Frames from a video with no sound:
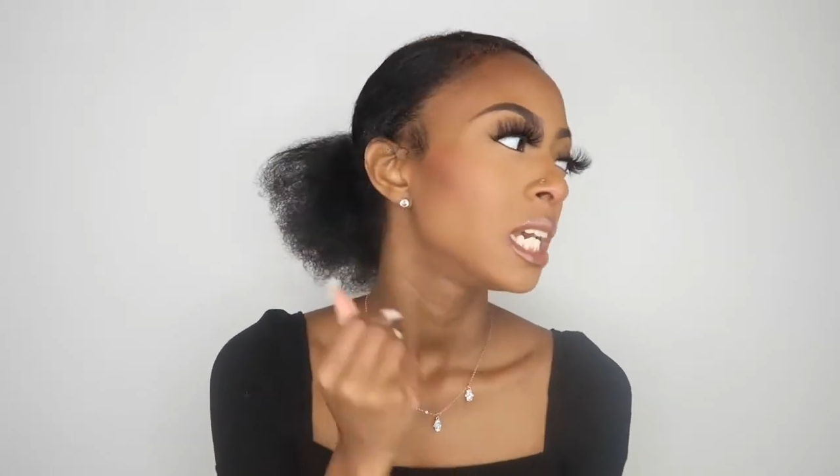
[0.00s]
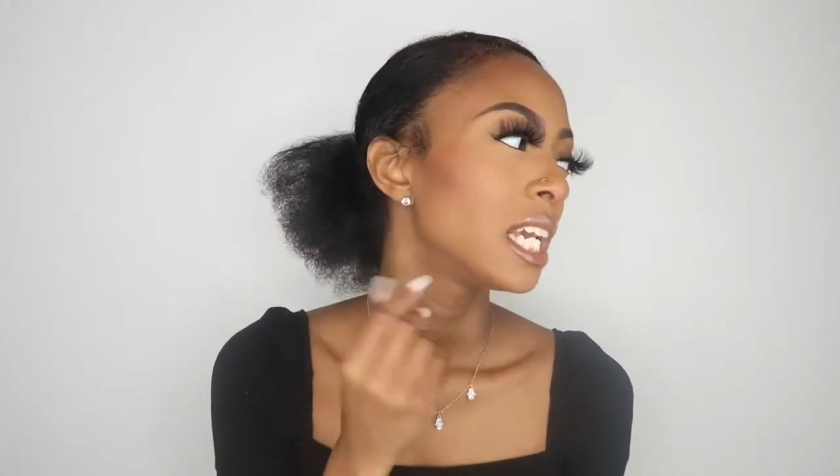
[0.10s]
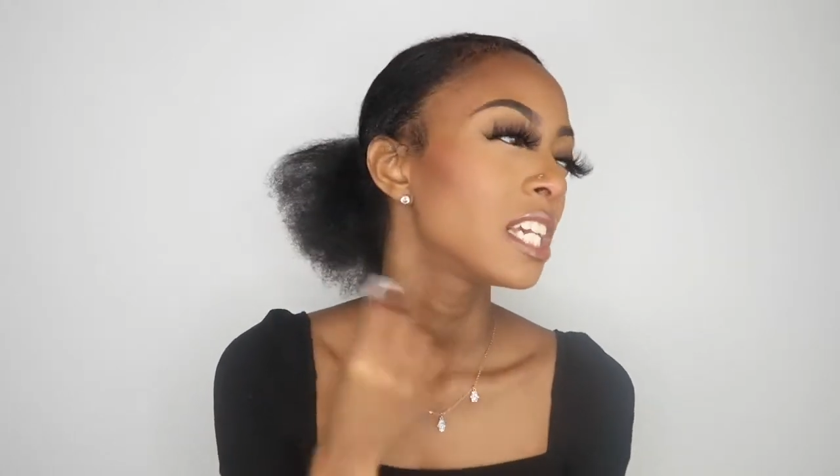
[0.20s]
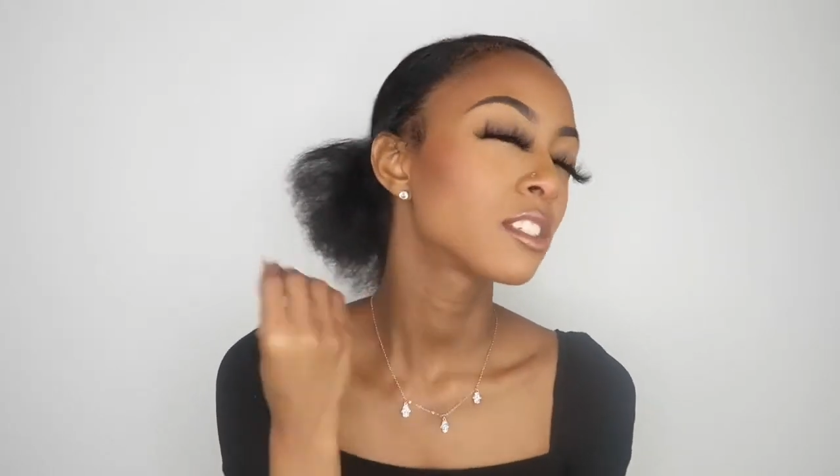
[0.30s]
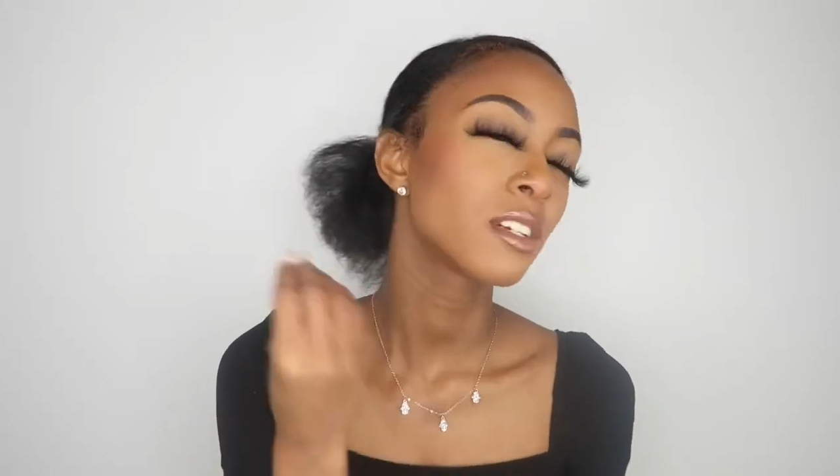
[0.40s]

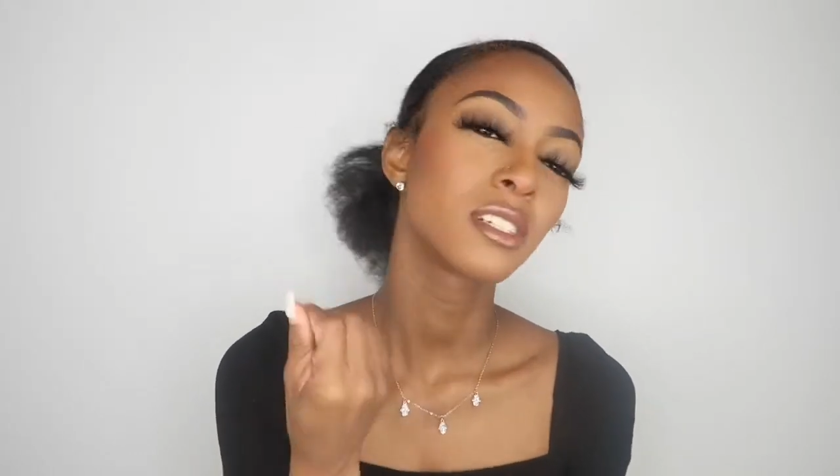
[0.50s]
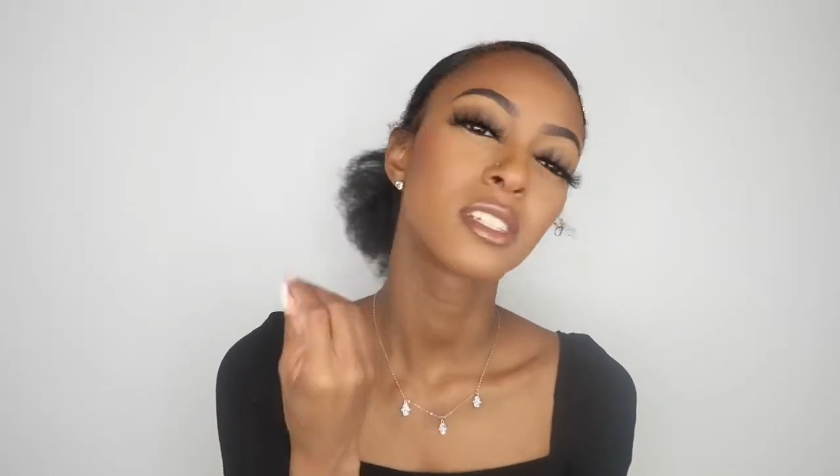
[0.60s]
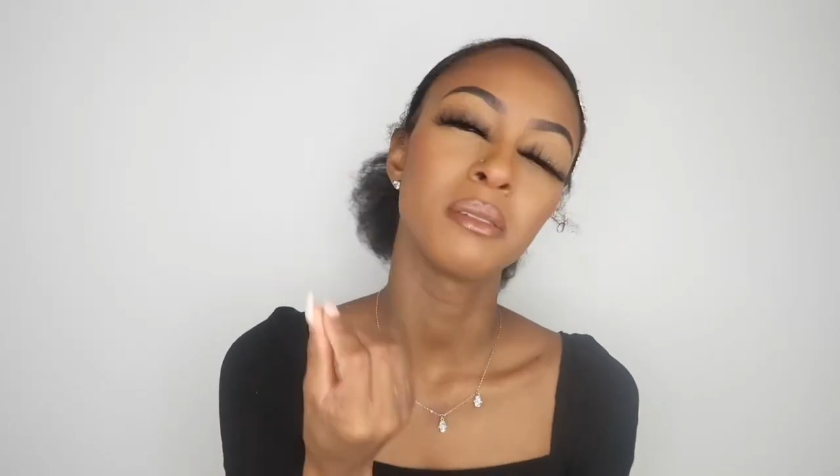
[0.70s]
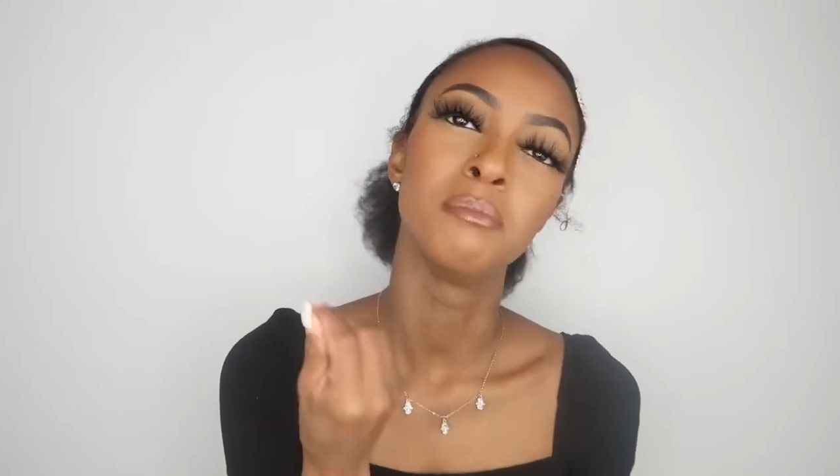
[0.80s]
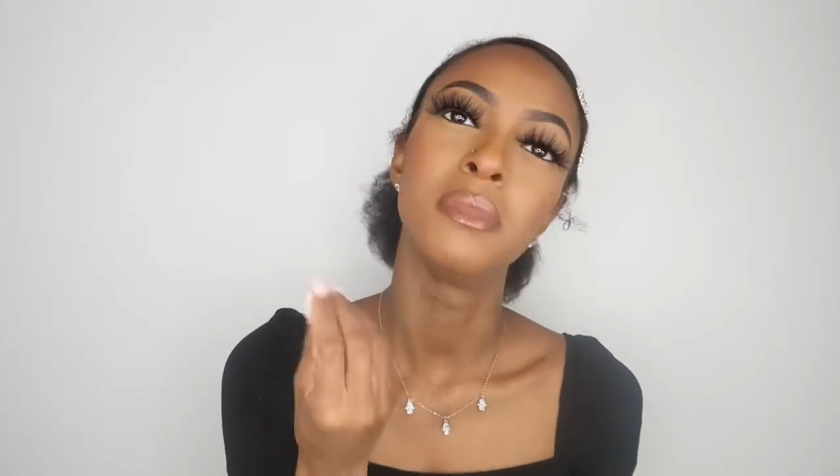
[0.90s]
it starts
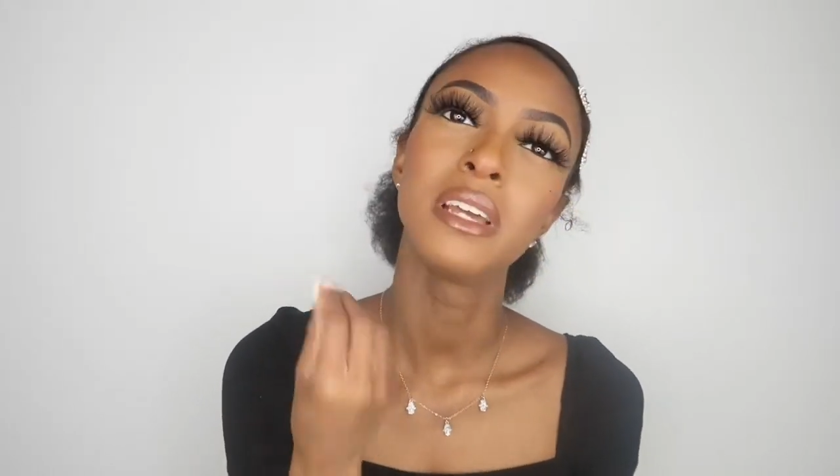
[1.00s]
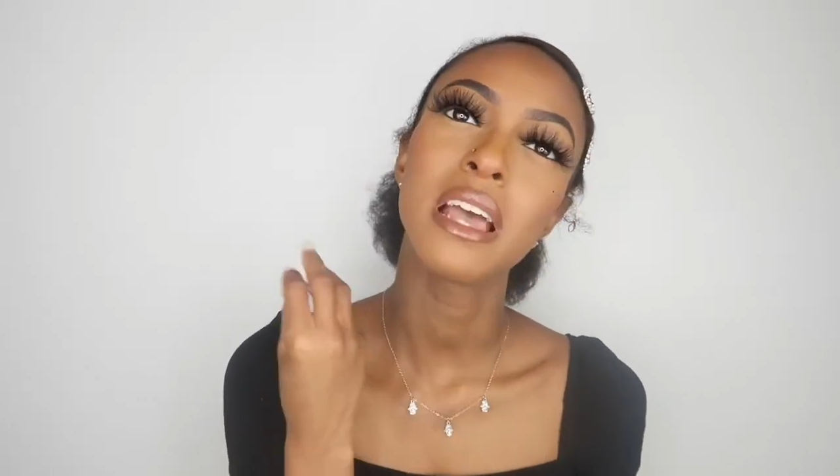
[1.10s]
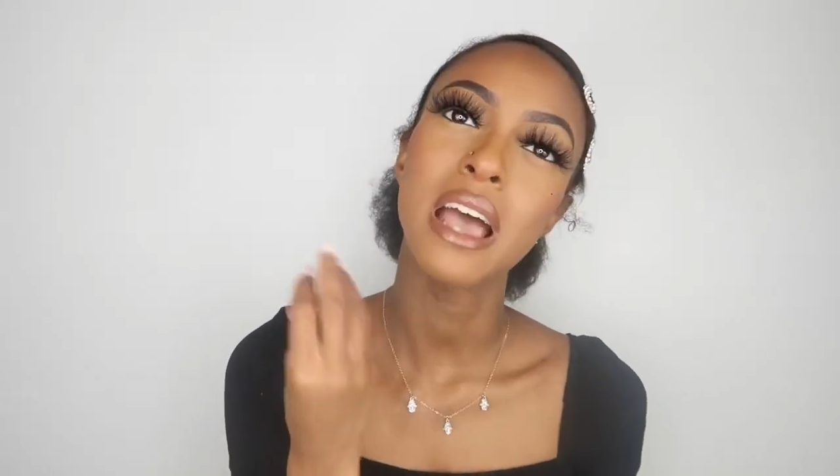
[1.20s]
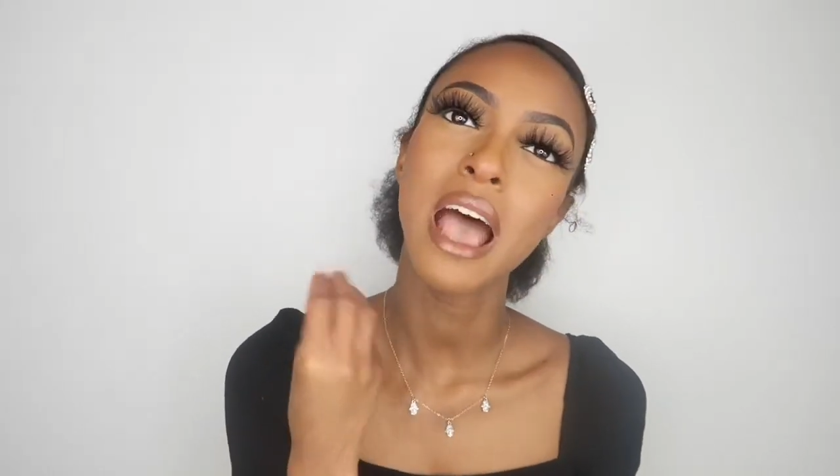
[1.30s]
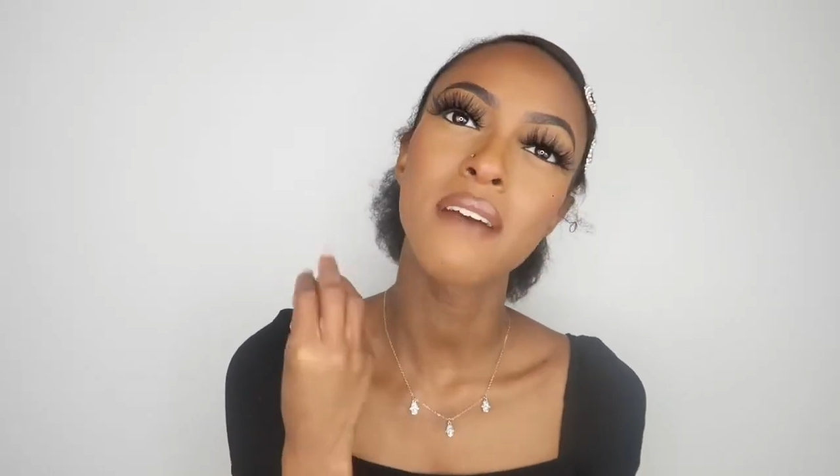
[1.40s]
to
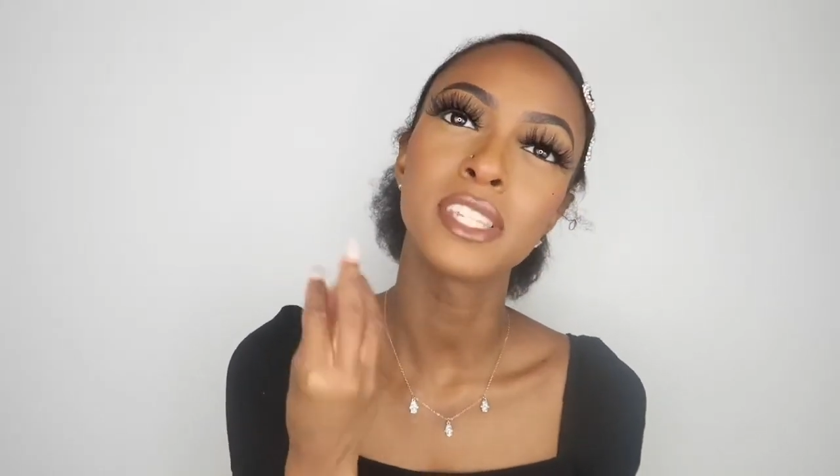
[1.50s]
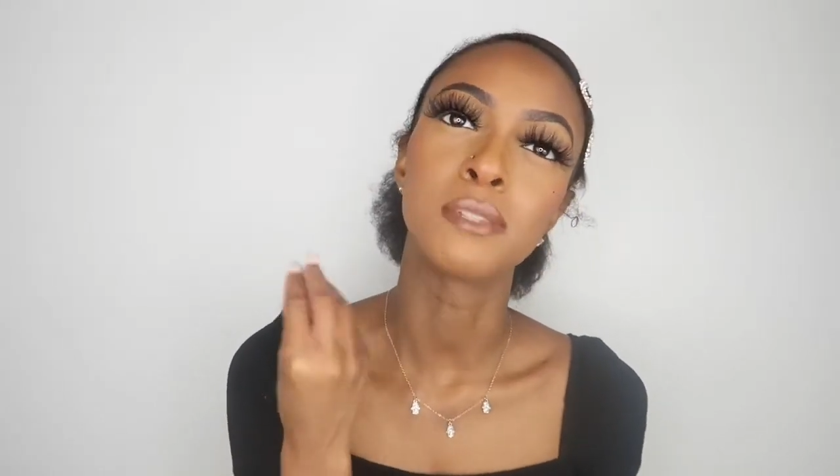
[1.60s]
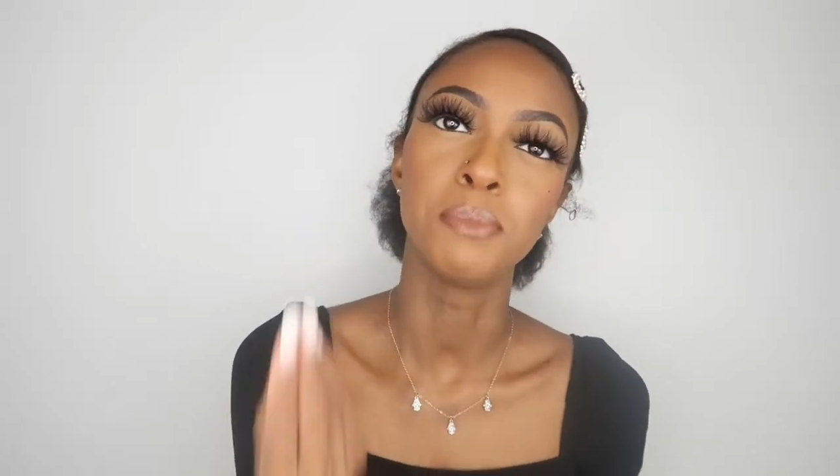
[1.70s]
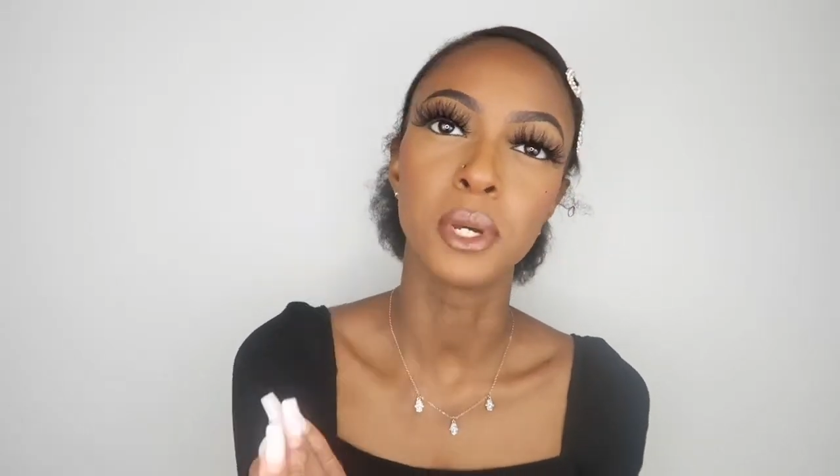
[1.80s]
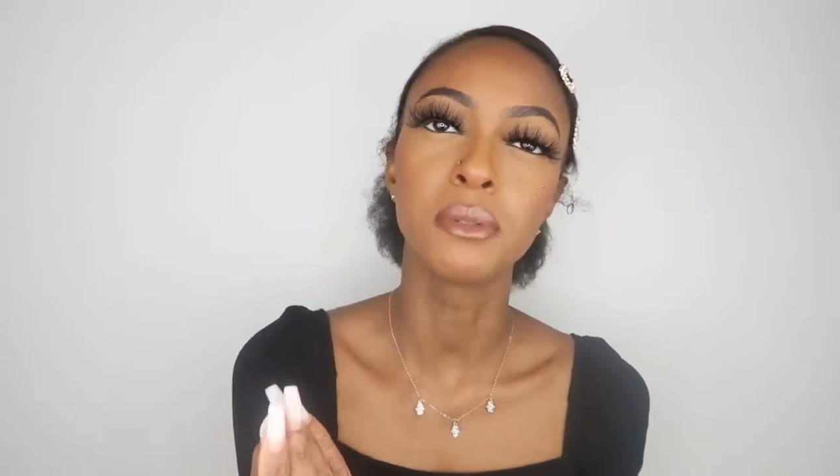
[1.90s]
have this
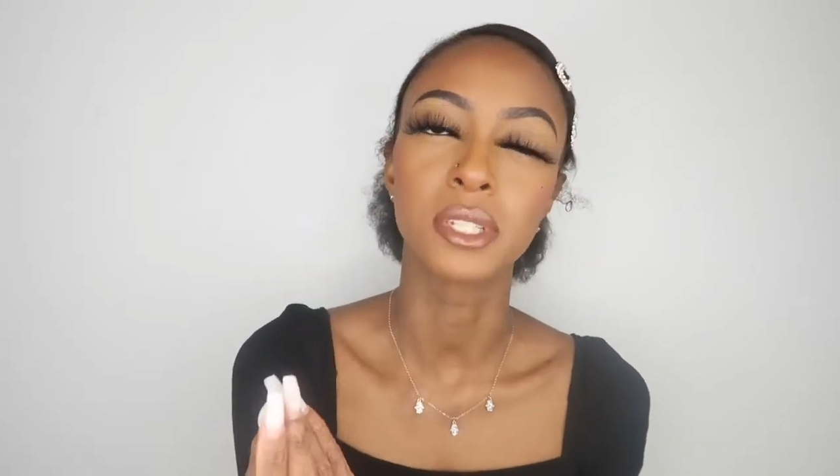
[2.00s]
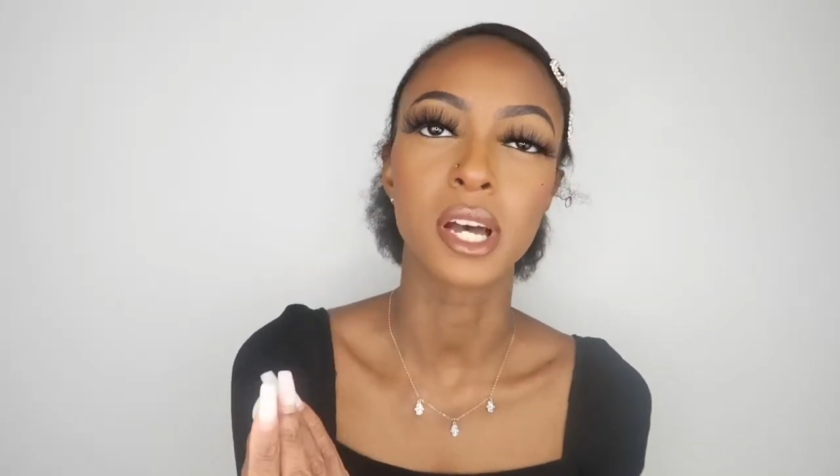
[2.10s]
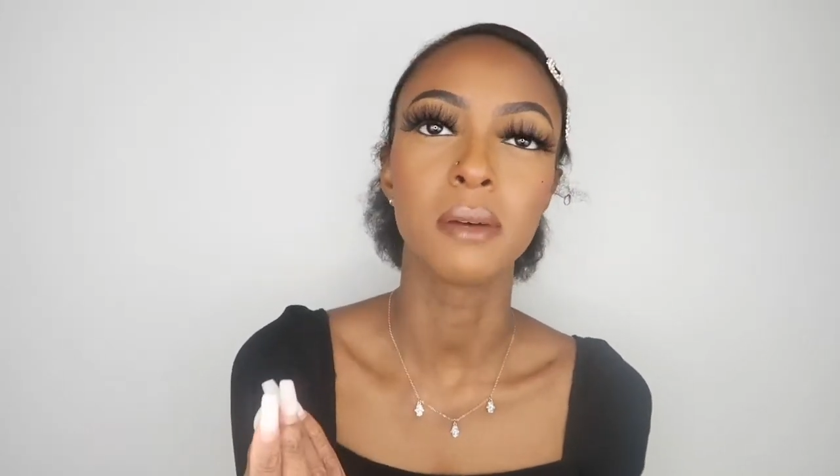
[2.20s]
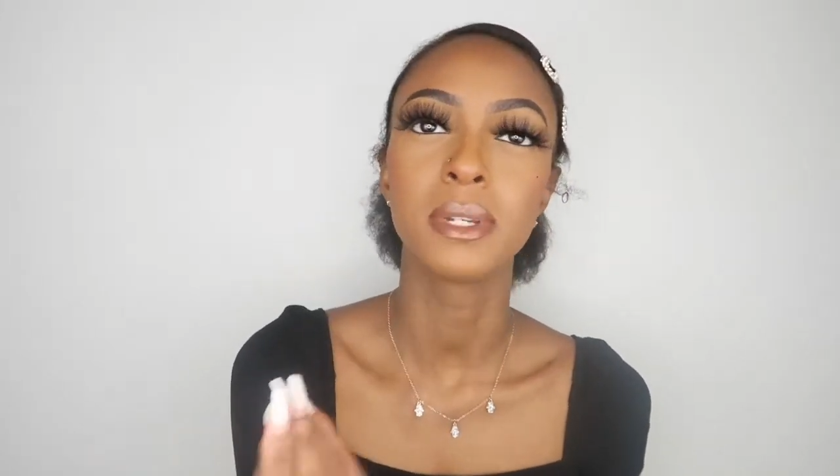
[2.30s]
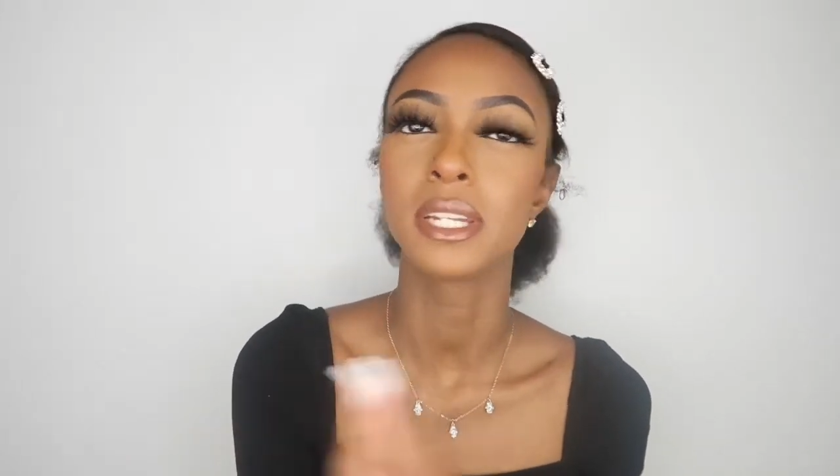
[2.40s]
buildup,